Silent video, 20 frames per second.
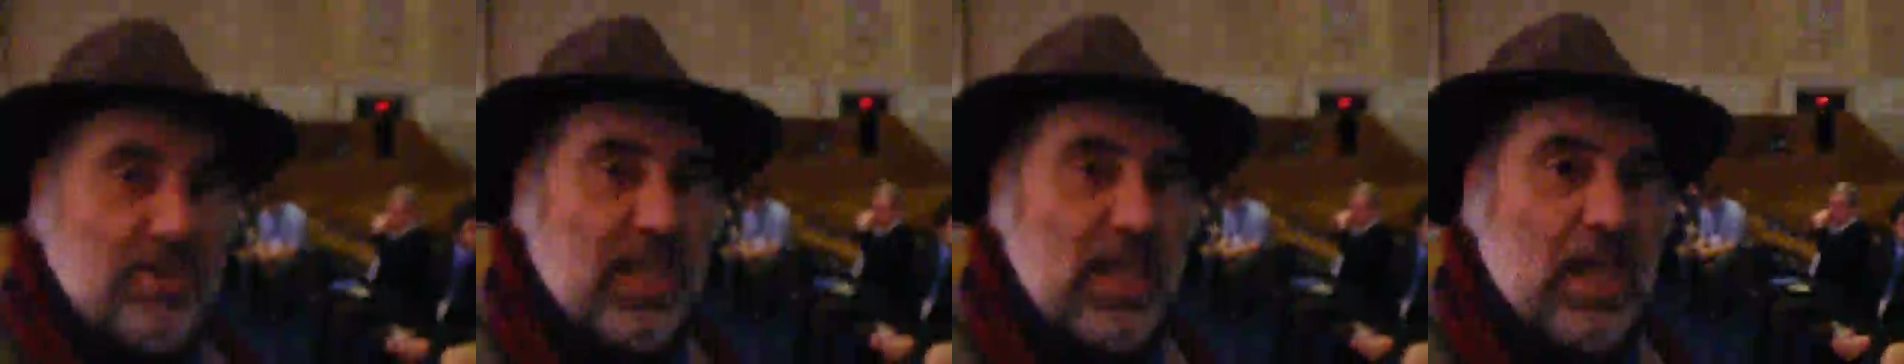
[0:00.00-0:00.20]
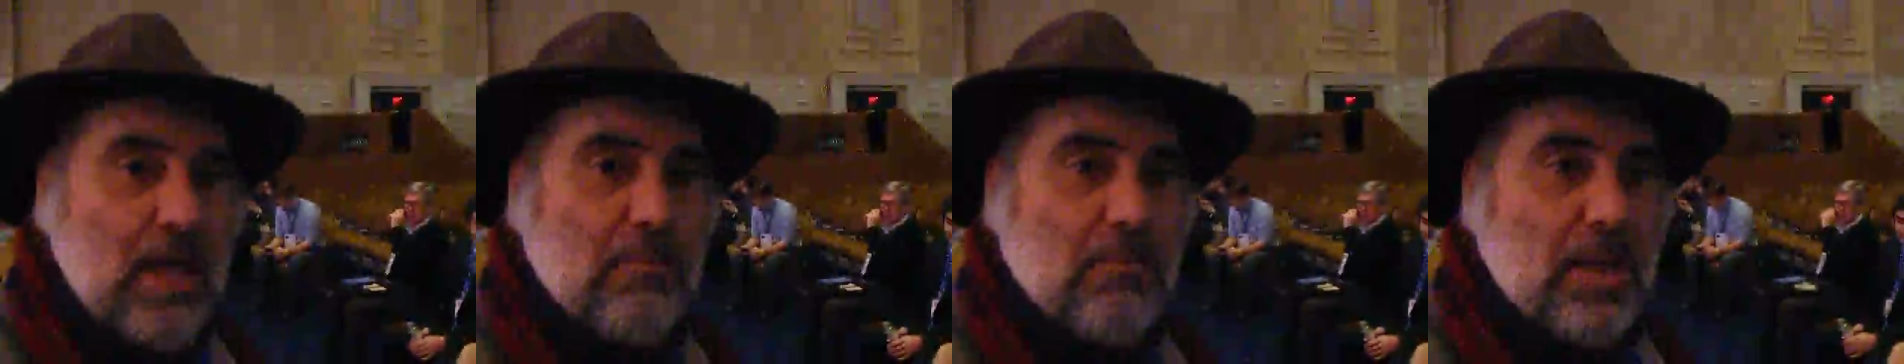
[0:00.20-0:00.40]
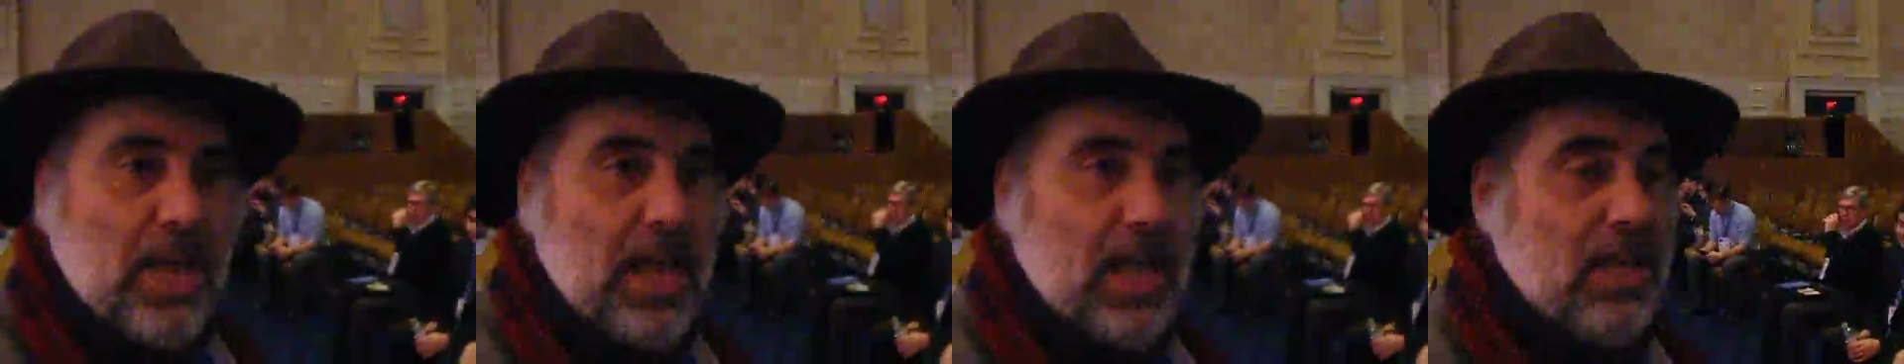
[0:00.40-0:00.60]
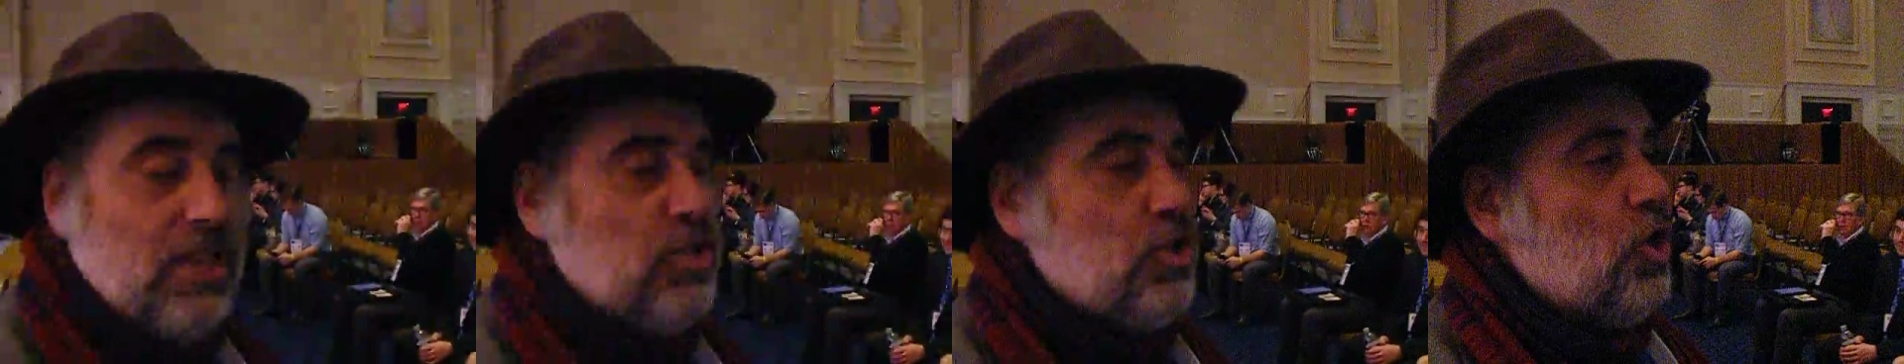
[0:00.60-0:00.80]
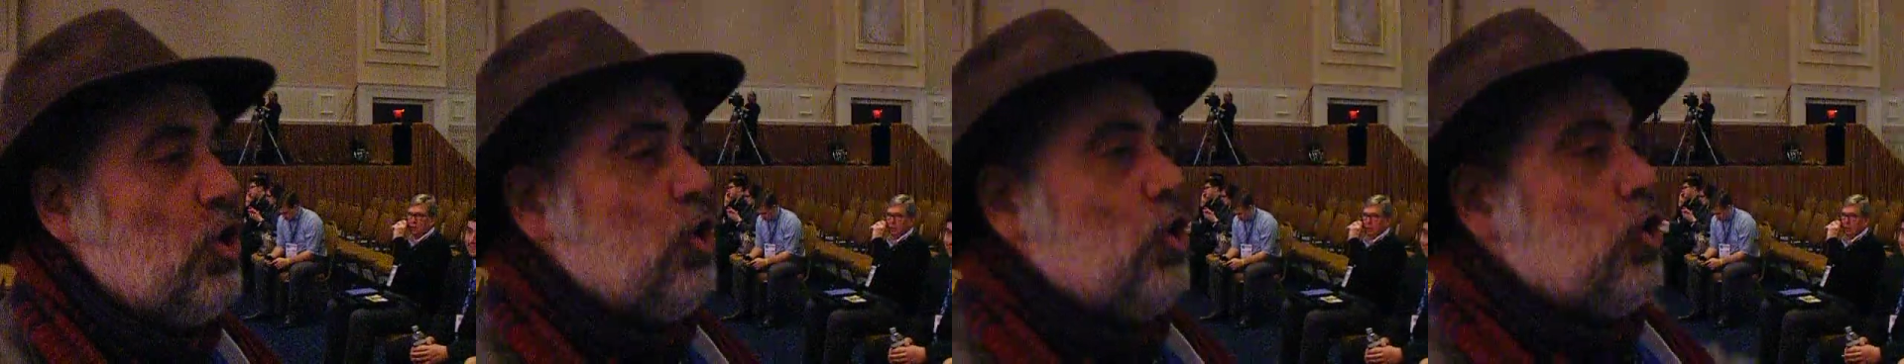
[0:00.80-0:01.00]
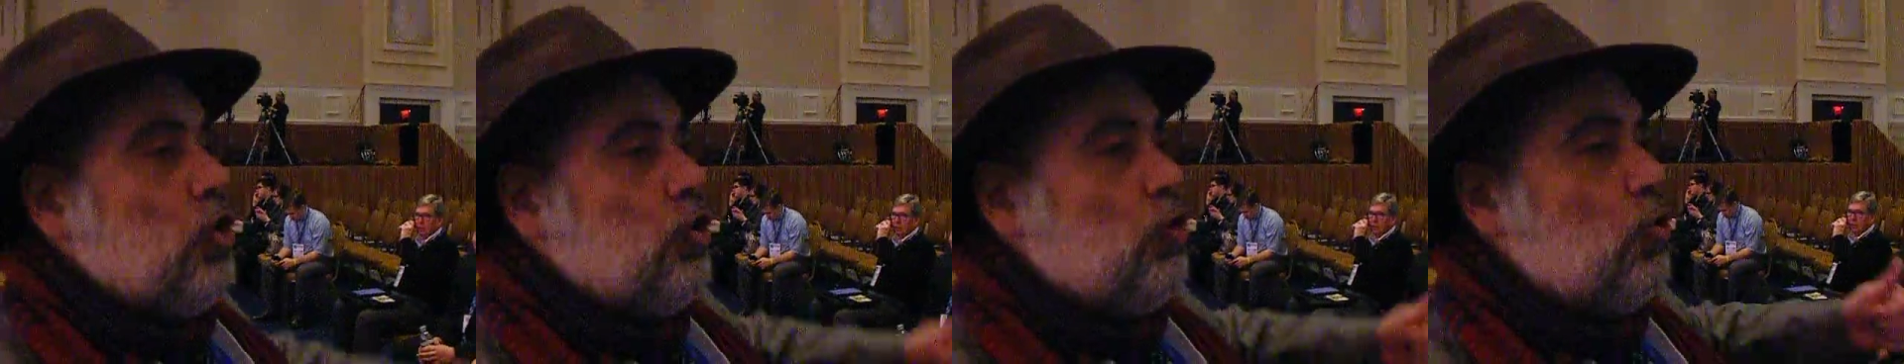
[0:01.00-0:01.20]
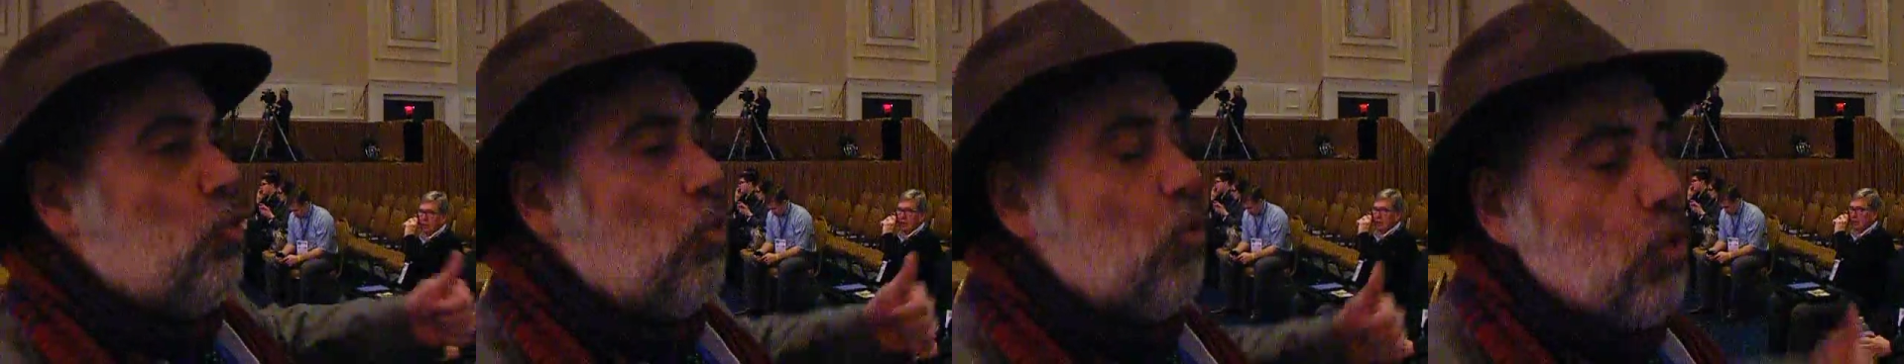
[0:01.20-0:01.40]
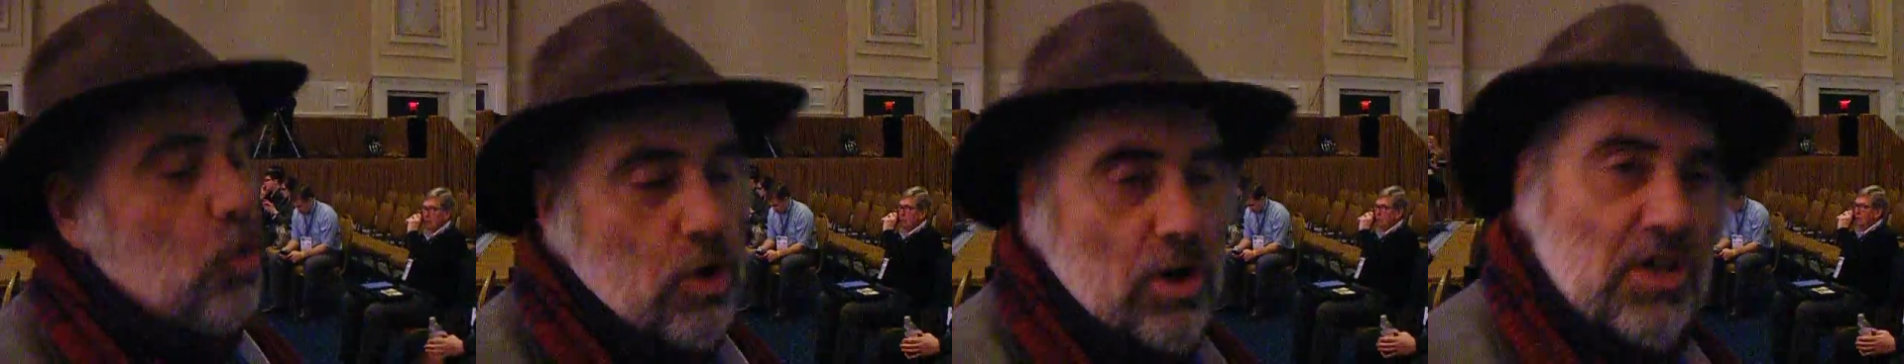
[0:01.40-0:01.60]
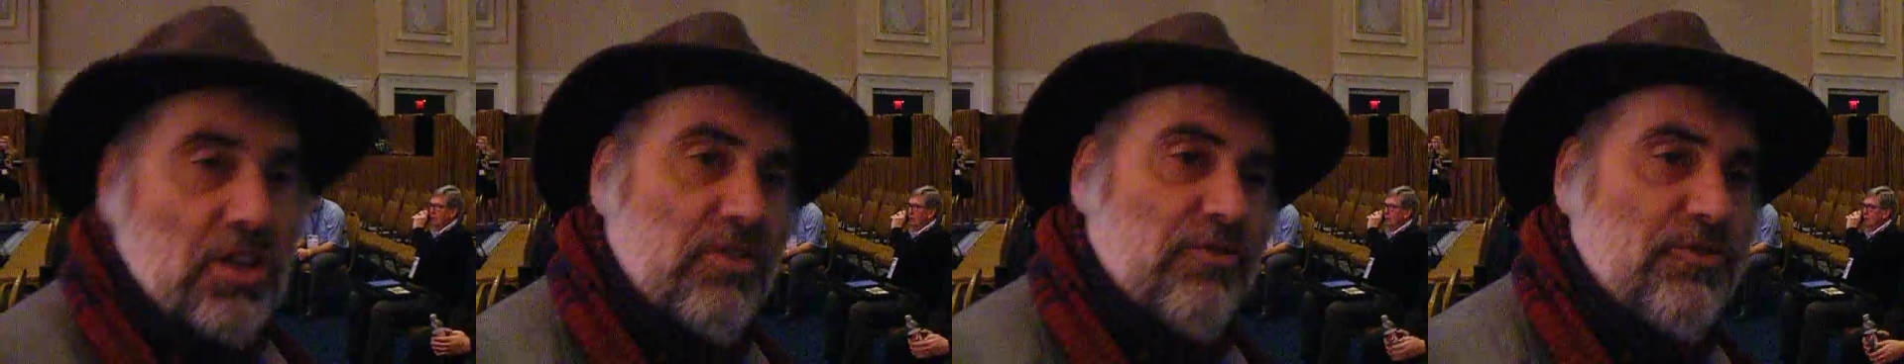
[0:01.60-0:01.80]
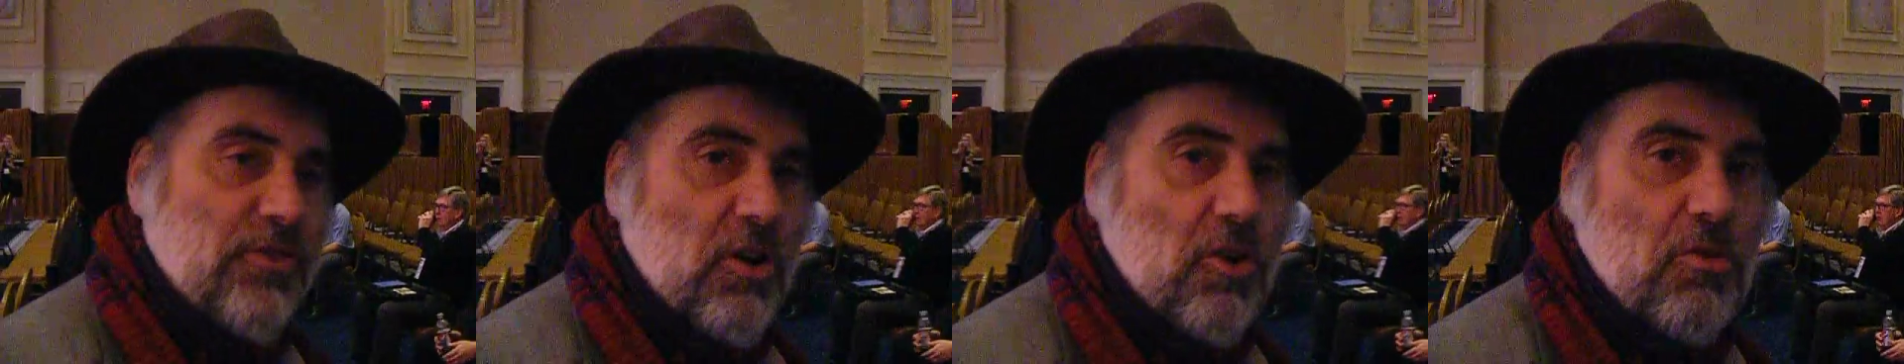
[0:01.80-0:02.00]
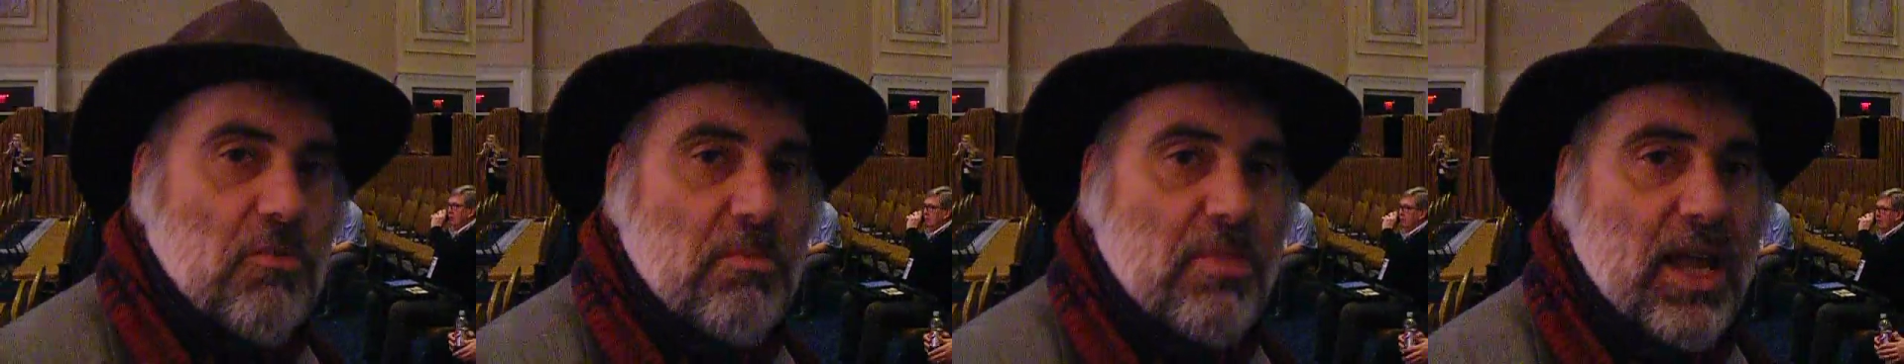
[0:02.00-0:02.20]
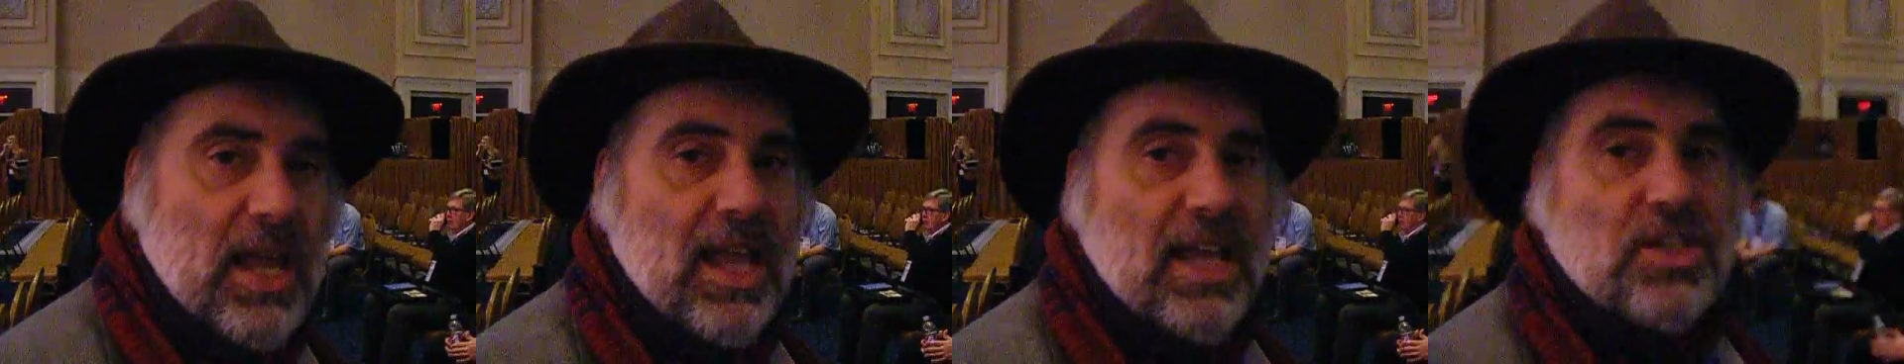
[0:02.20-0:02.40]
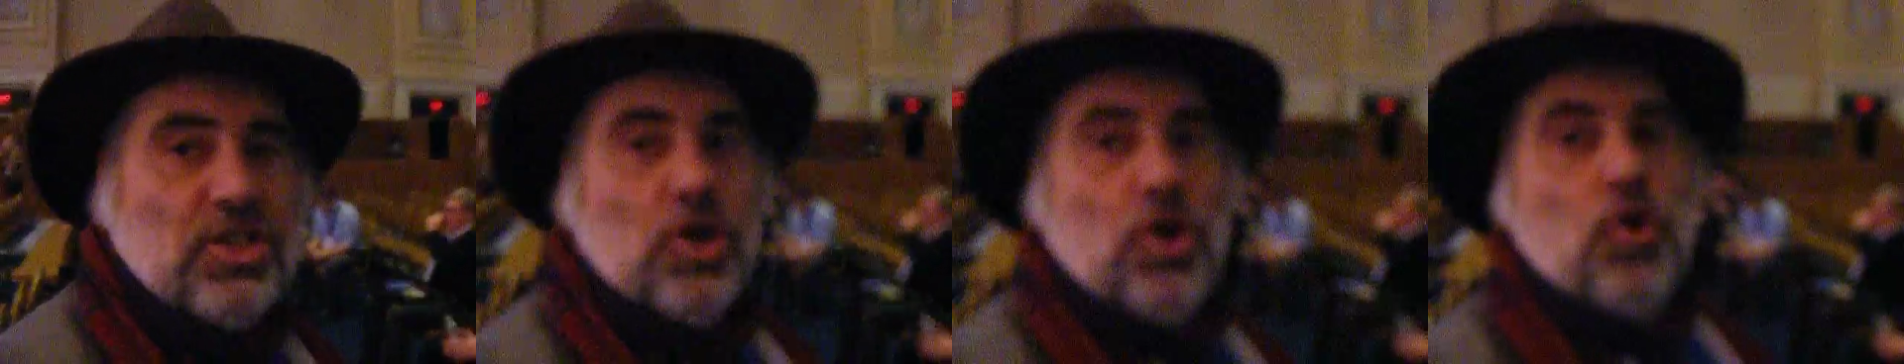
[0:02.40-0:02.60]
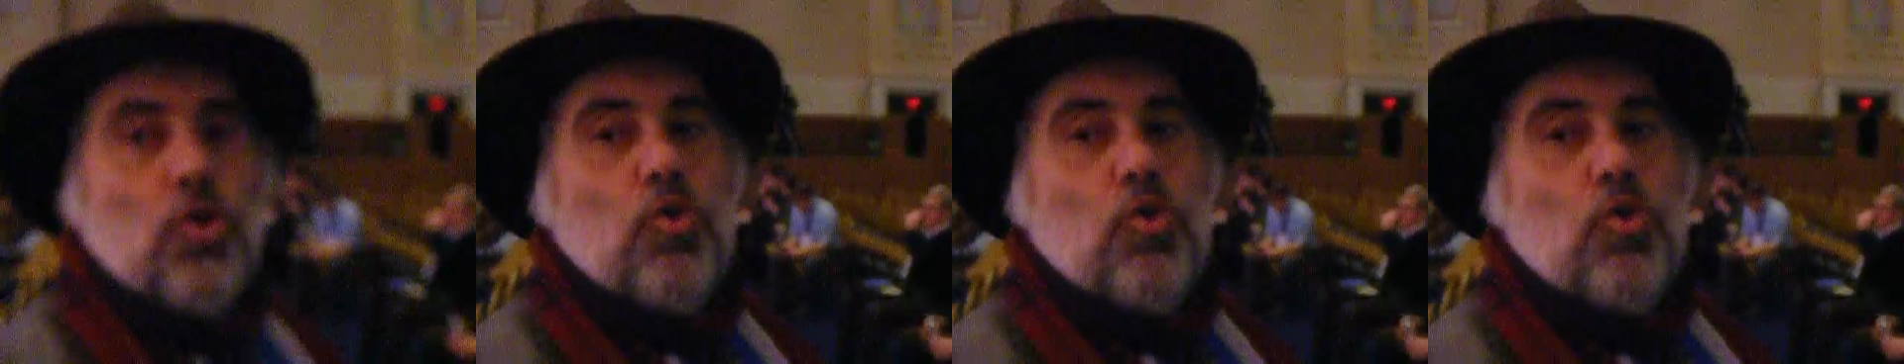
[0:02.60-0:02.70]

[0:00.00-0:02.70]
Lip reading: for campaigns, who work the phone banks,